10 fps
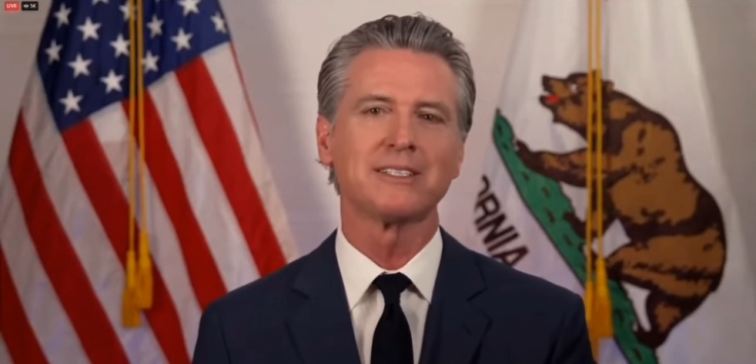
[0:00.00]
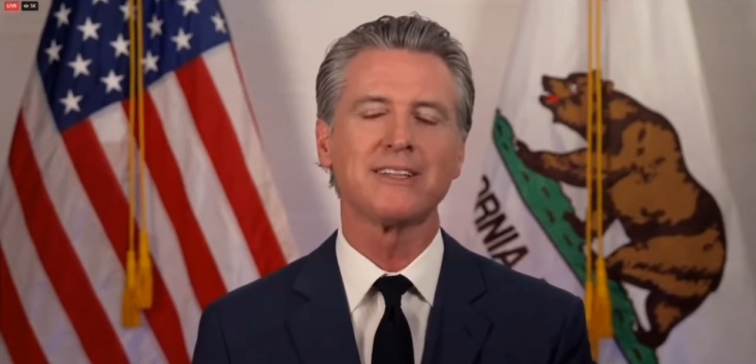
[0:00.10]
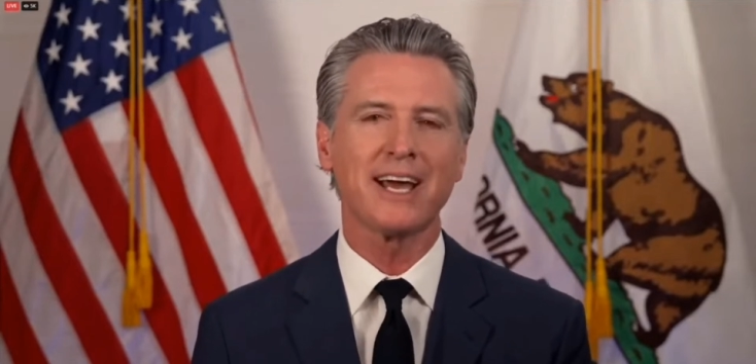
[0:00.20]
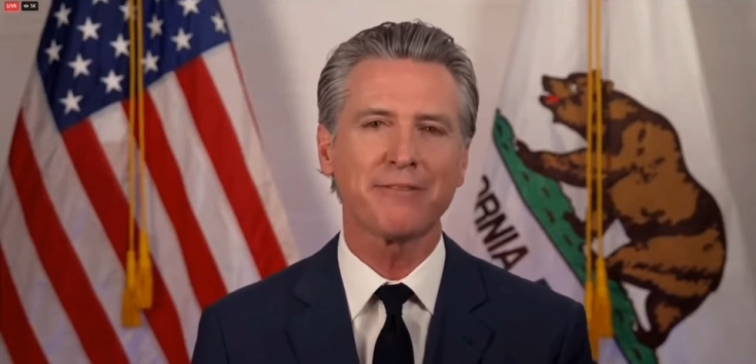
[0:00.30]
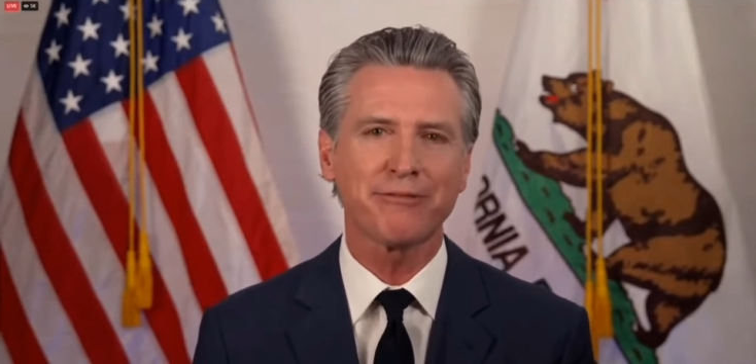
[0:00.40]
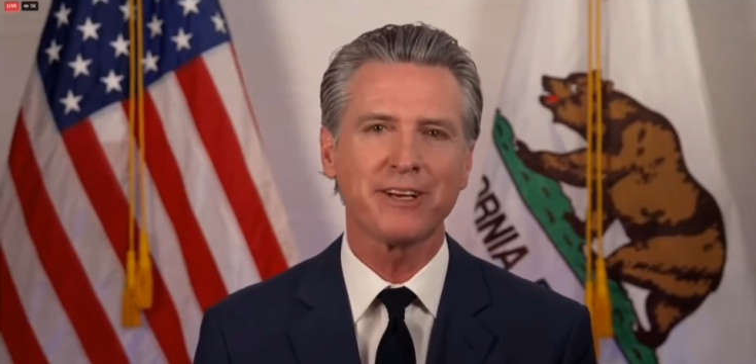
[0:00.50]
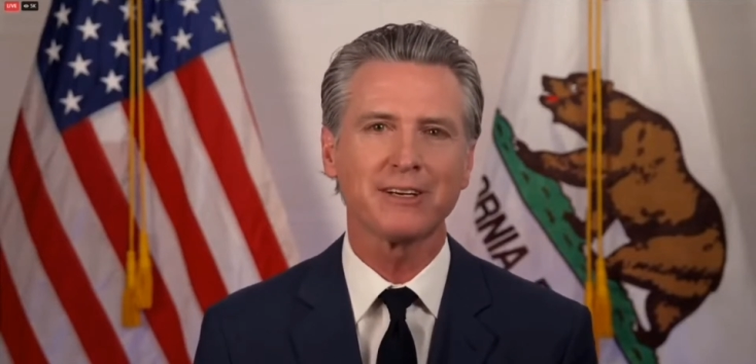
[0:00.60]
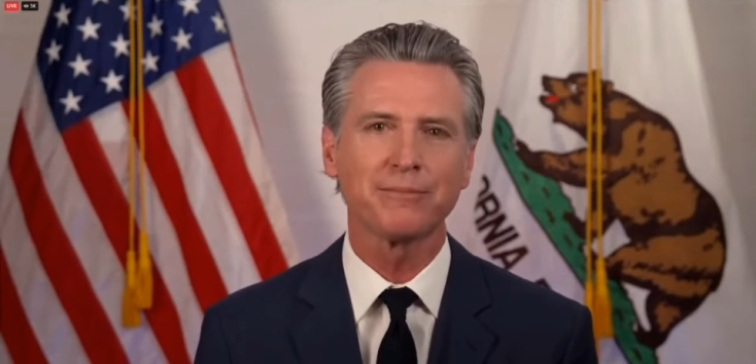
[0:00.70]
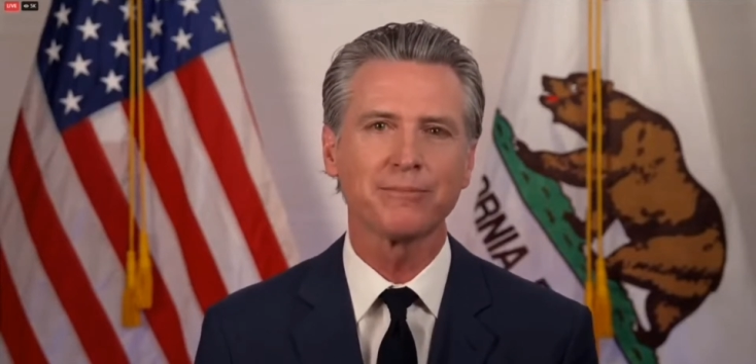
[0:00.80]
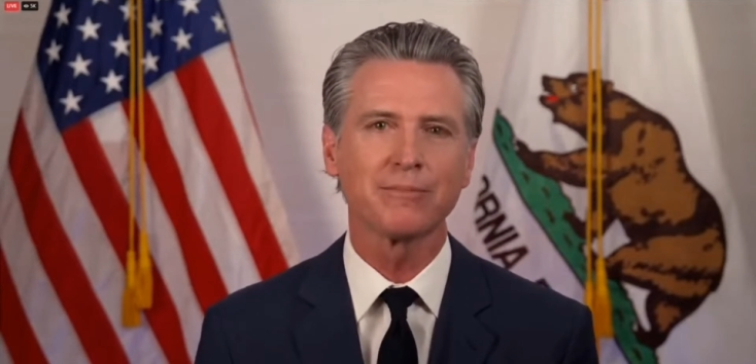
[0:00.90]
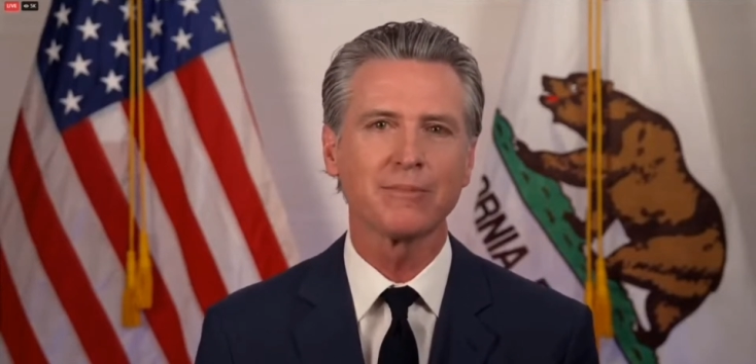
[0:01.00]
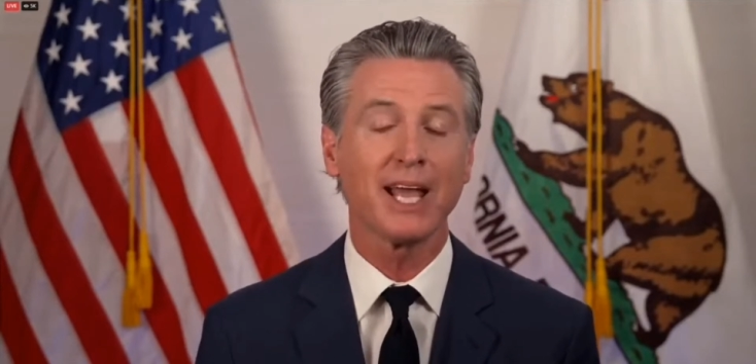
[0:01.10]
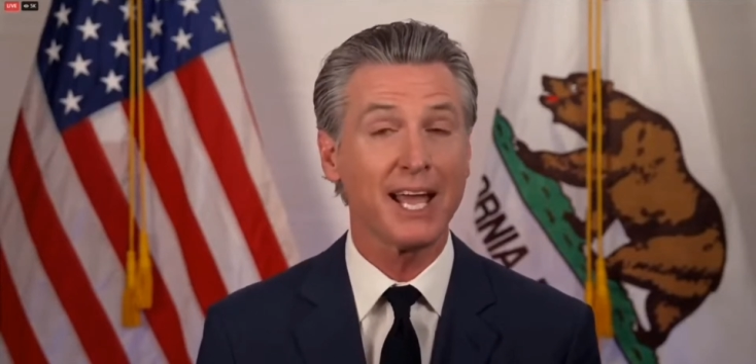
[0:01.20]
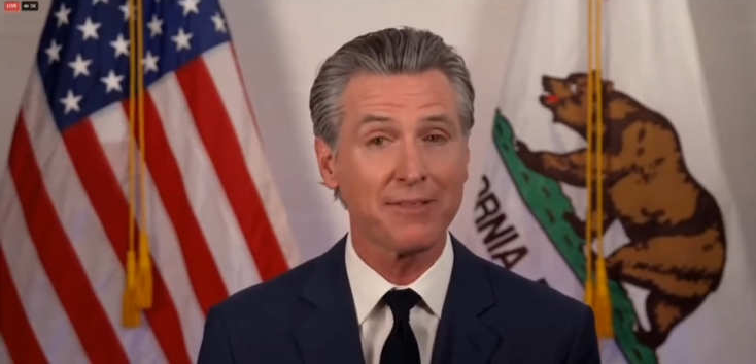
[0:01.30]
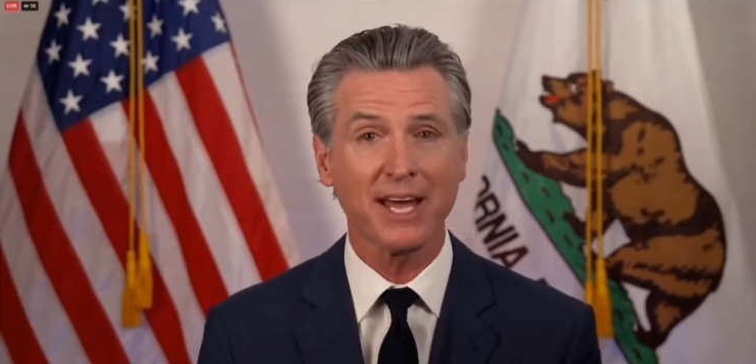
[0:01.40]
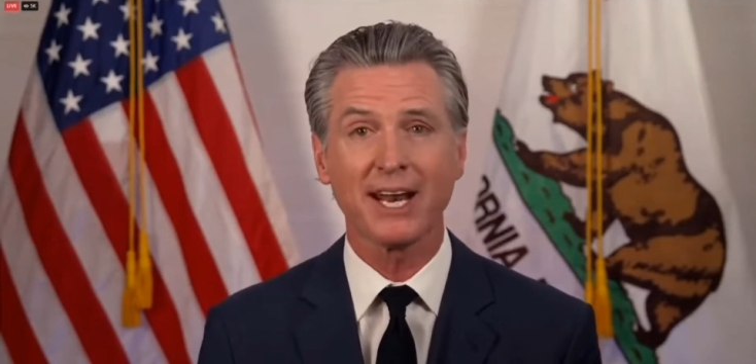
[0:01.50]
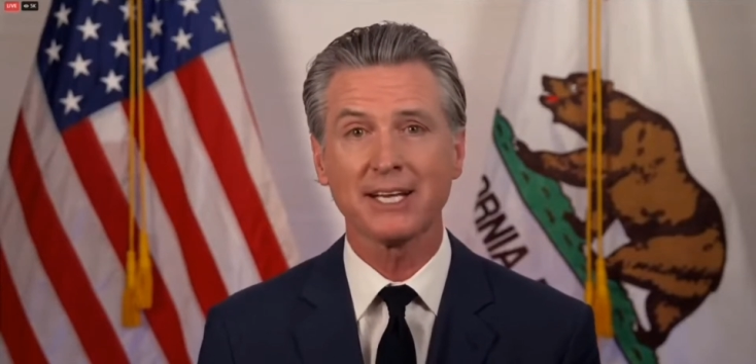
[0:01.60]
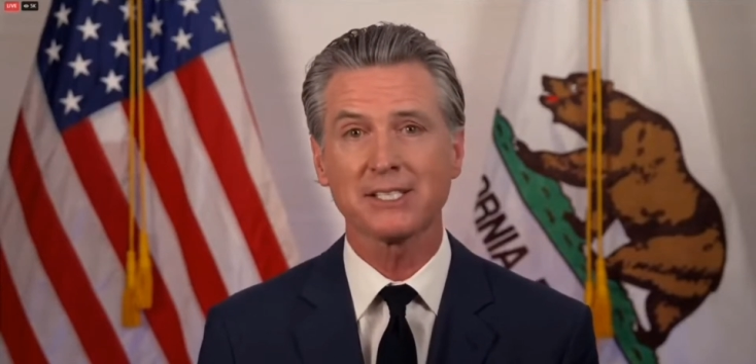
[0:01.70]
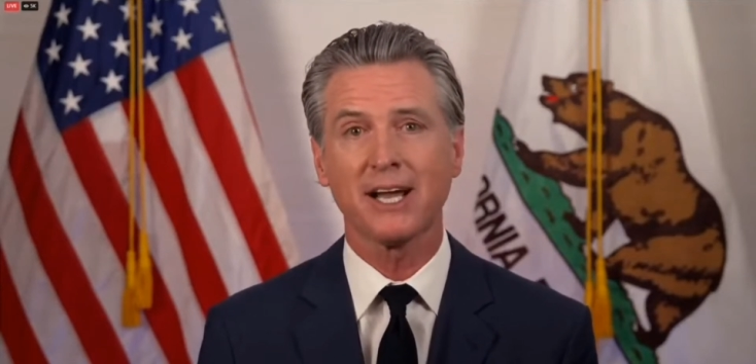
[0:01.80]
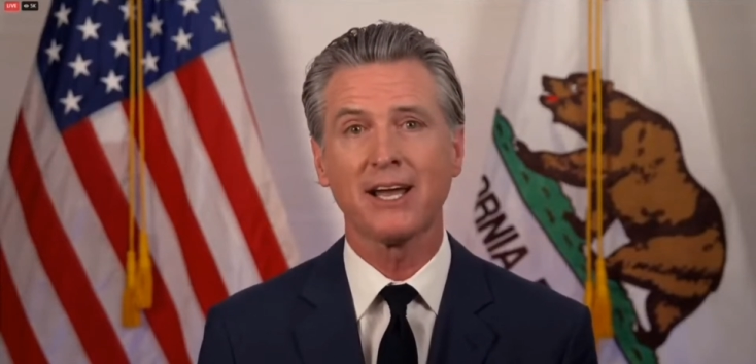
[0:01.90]
to that fear and that
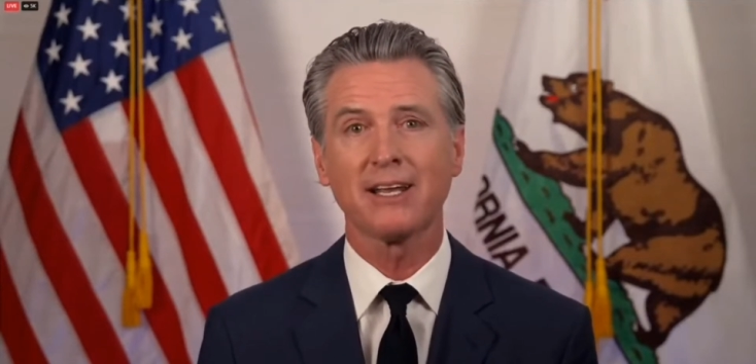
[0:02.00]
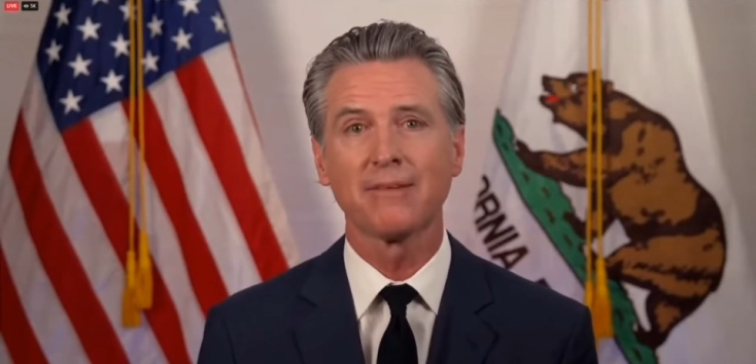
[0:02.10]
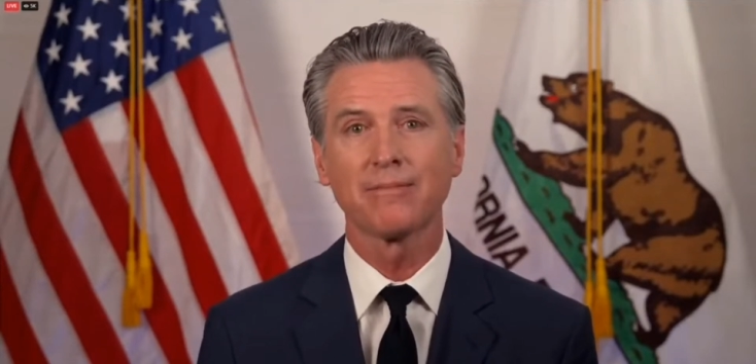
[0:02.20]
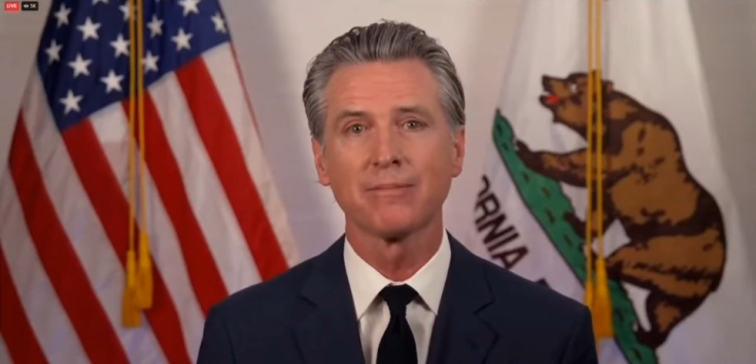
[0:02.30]
anxiety.